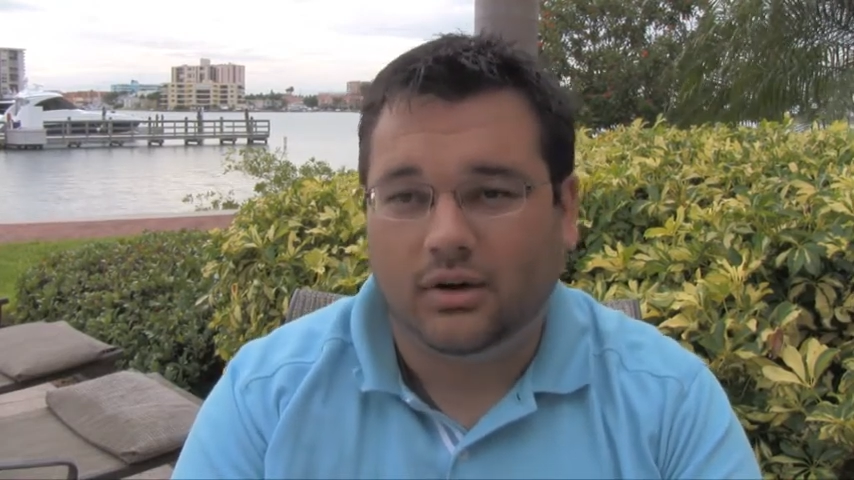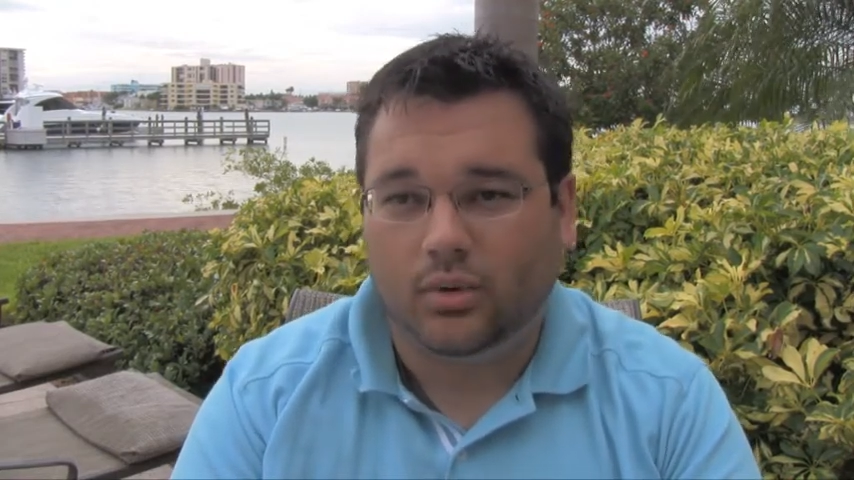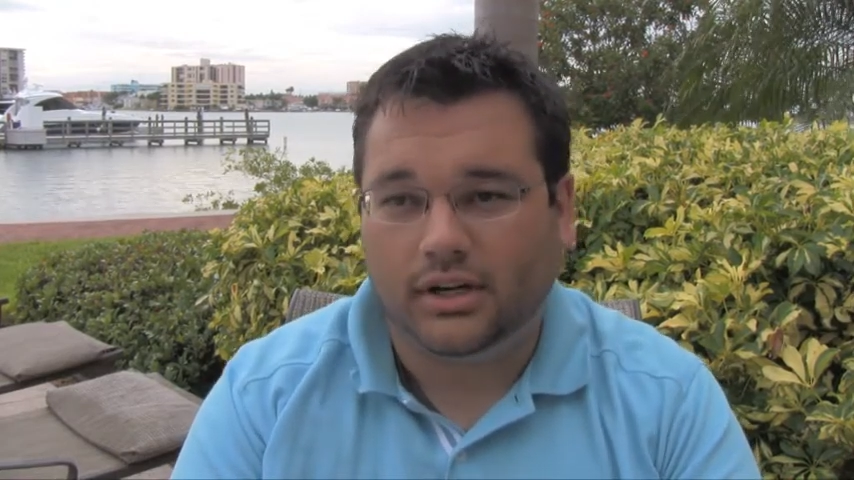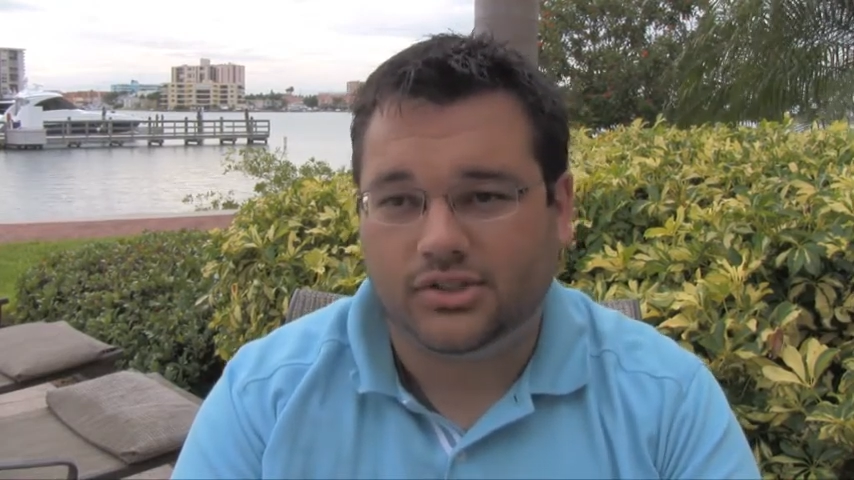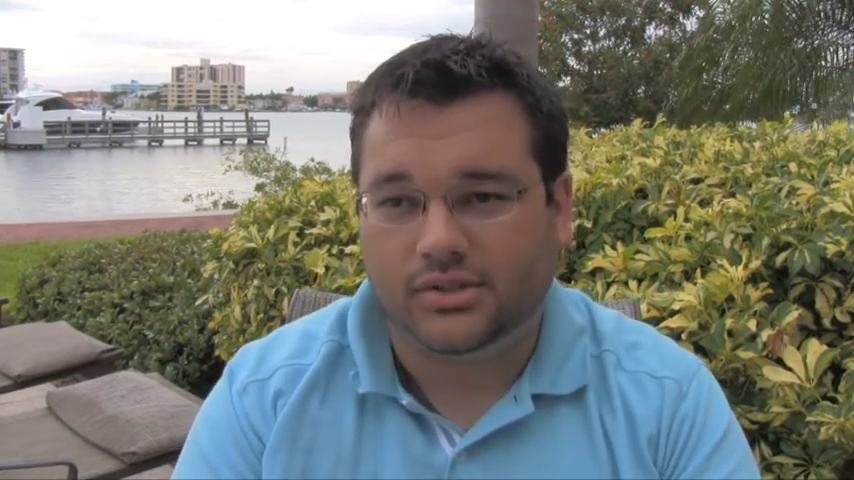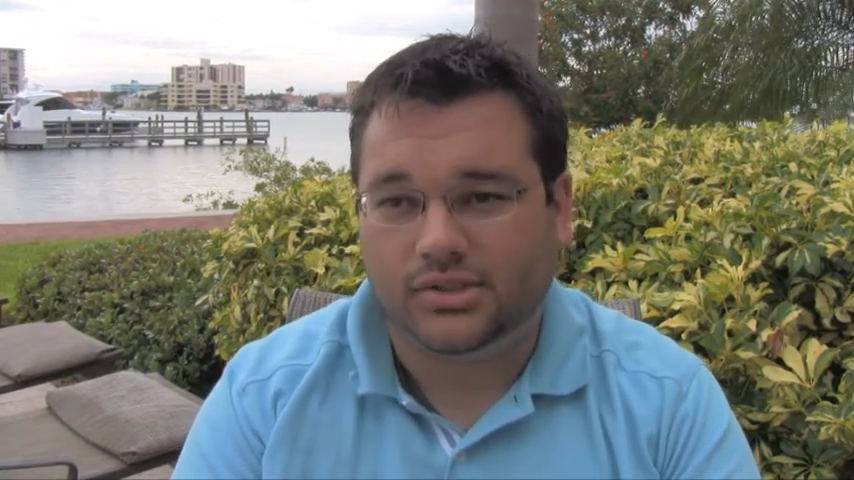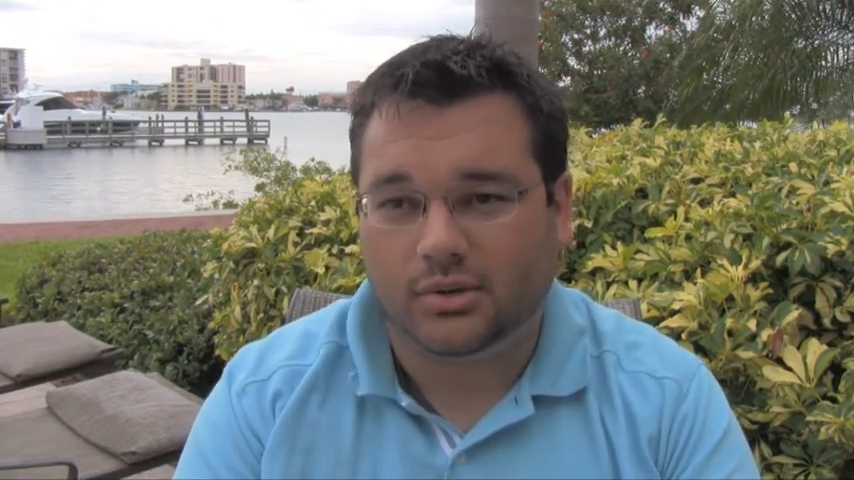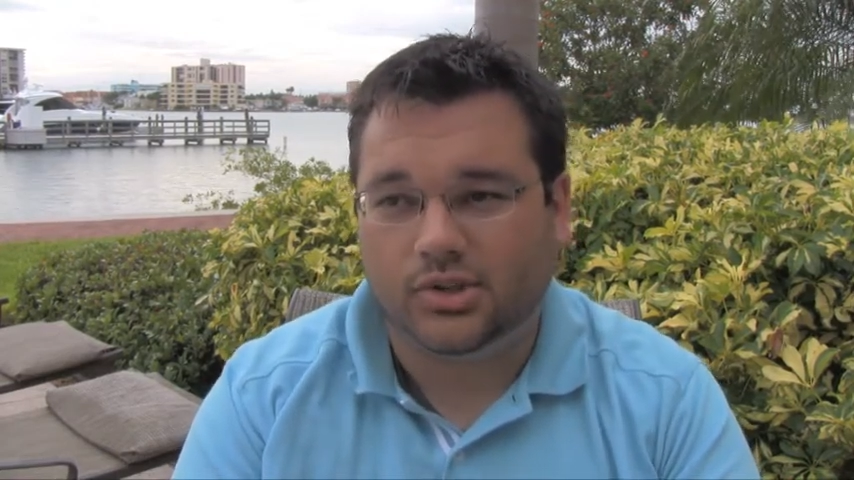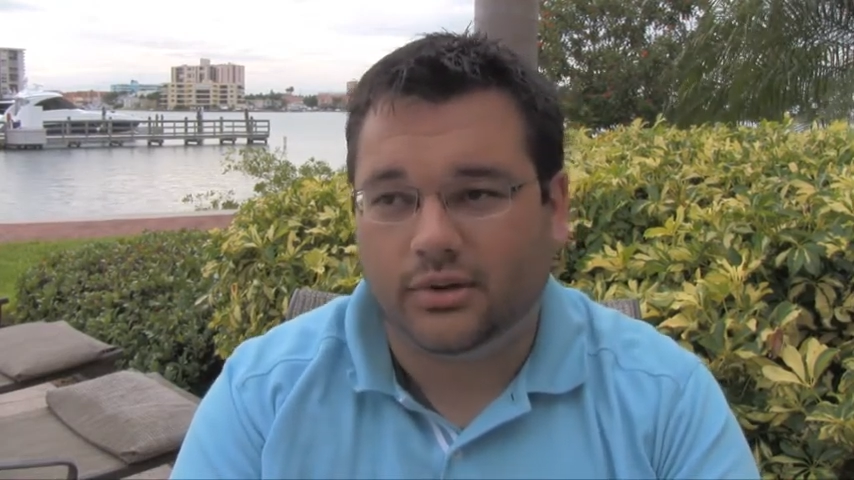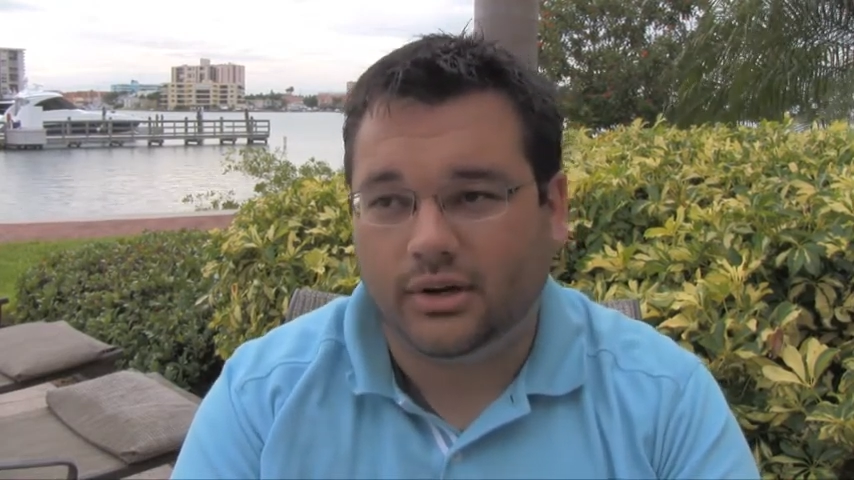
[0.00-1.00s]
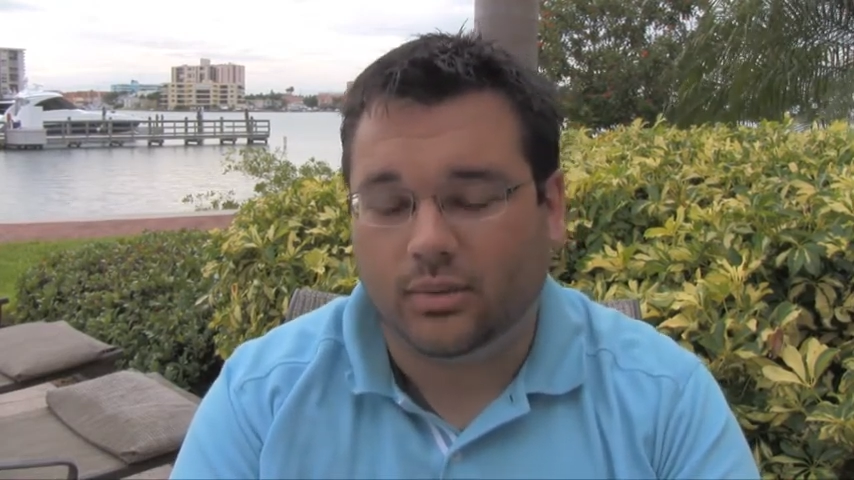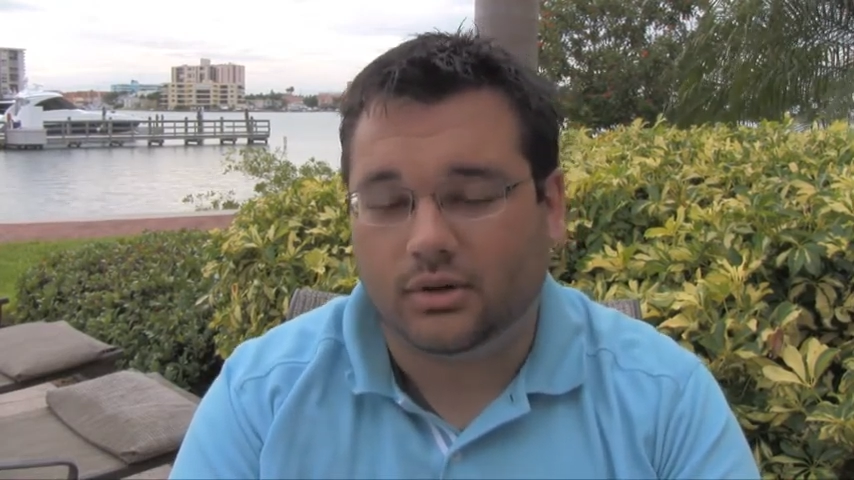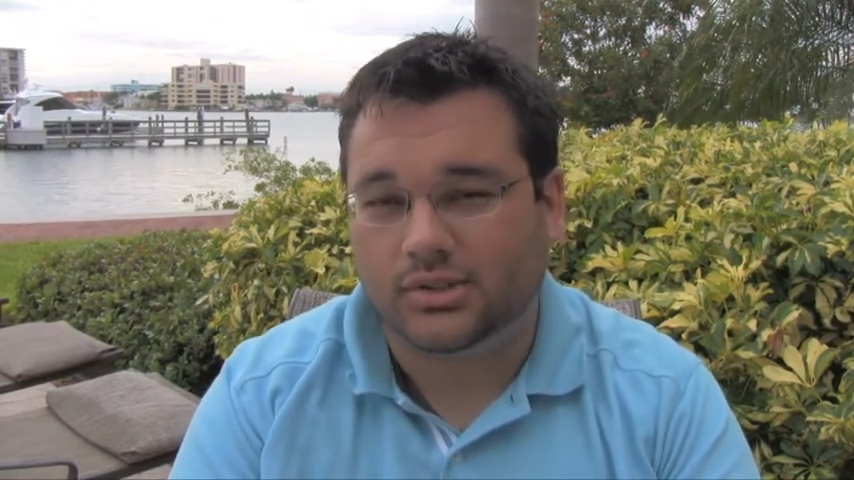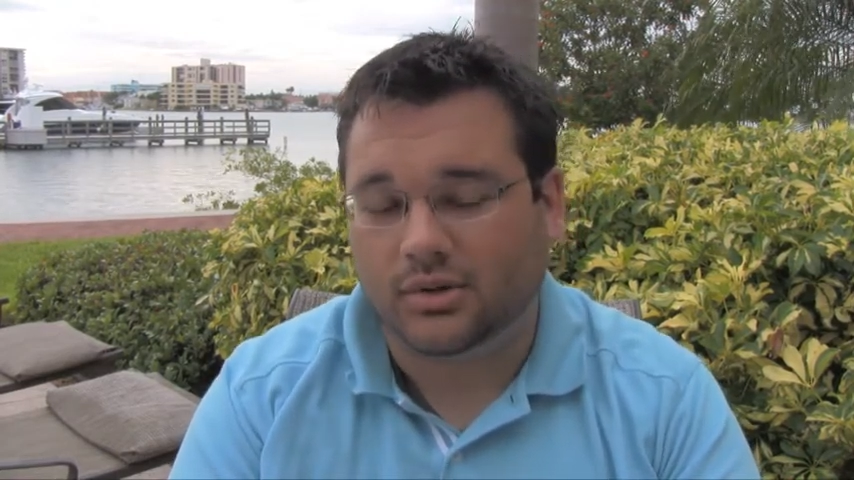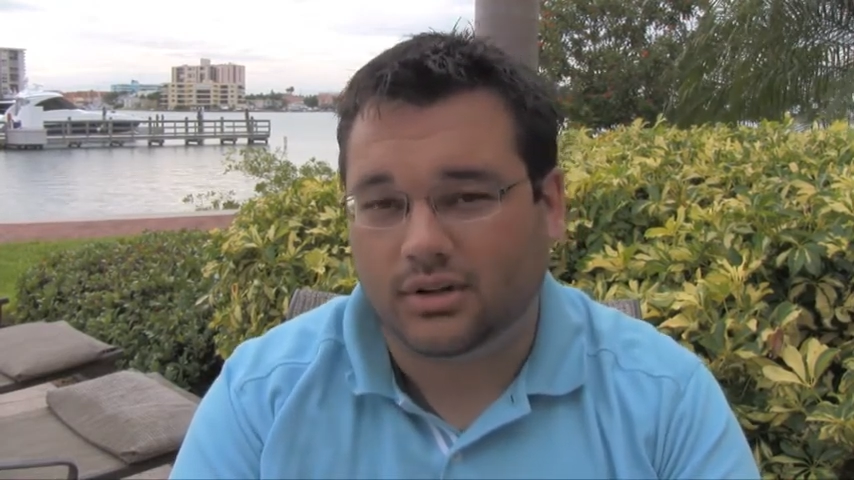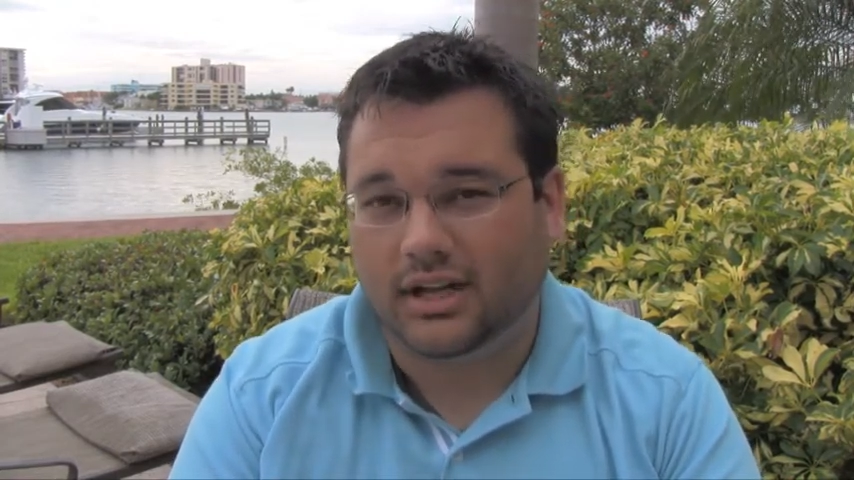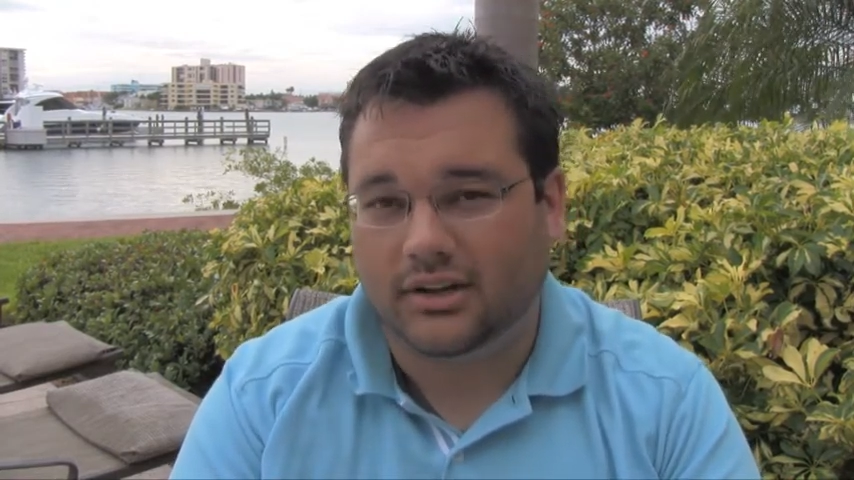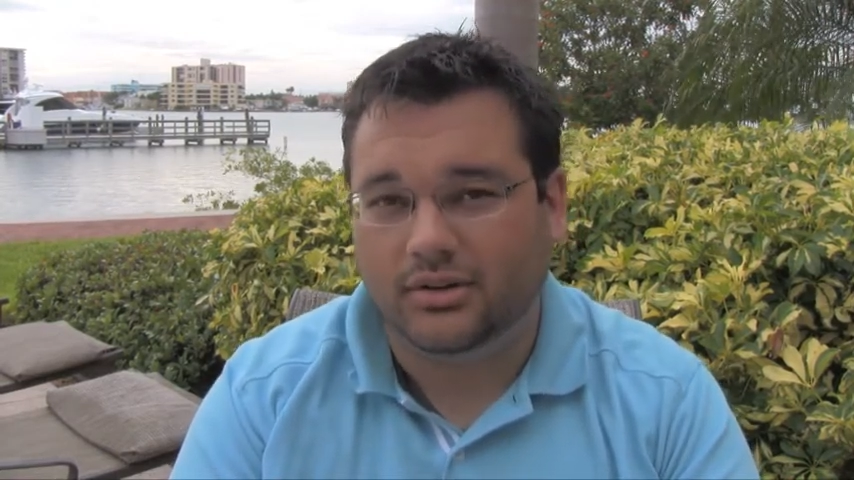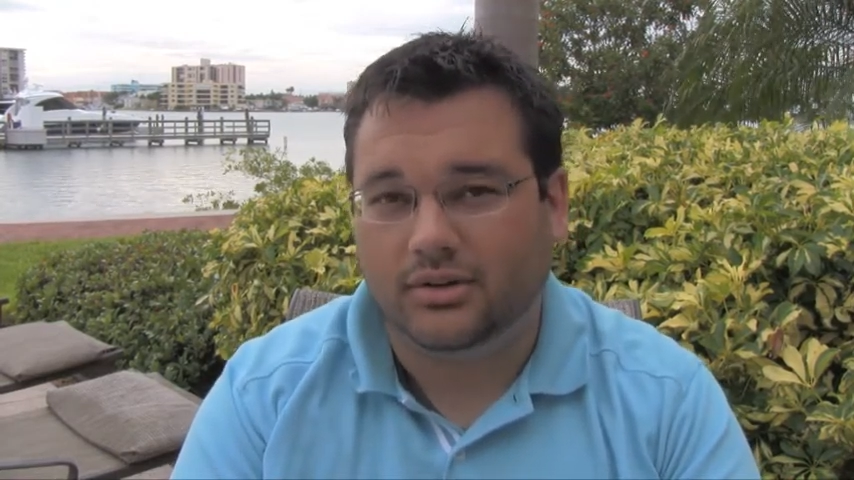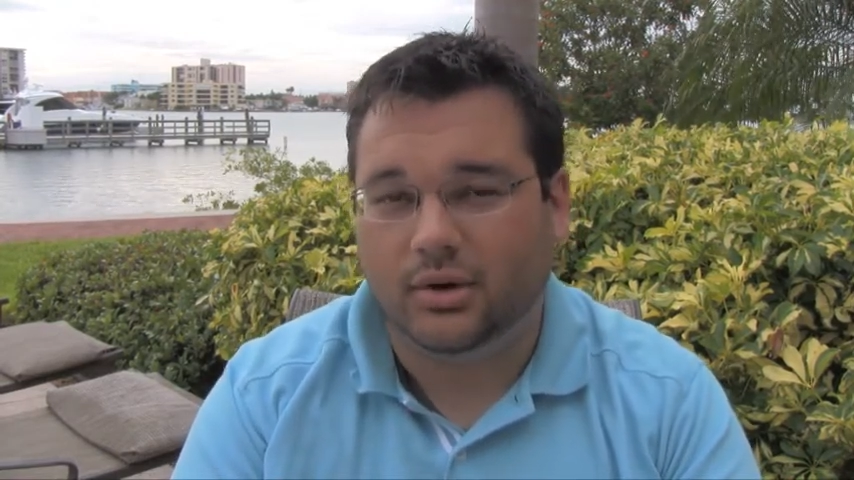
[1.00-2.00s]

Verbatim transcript: whereas your social networks are